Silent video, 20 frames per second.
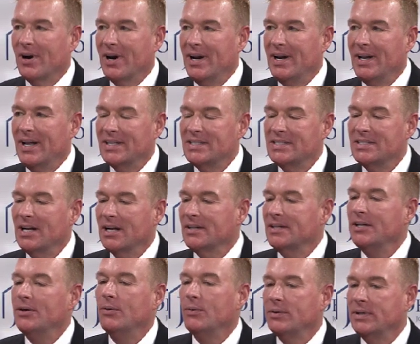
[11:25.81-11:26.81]
And that's not
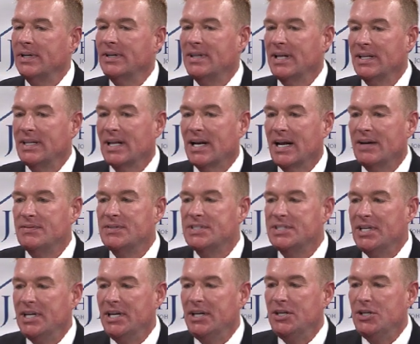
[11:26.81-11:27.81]
the only thing that I've
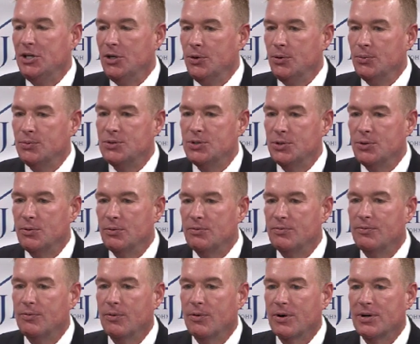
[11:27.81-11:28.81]
seen you do
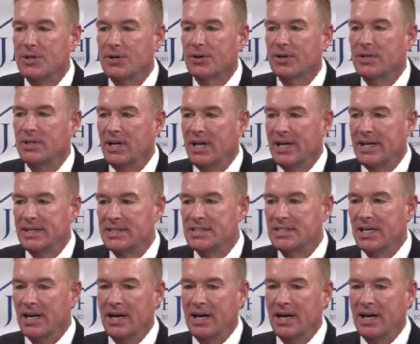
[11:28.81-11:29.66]
for your clients.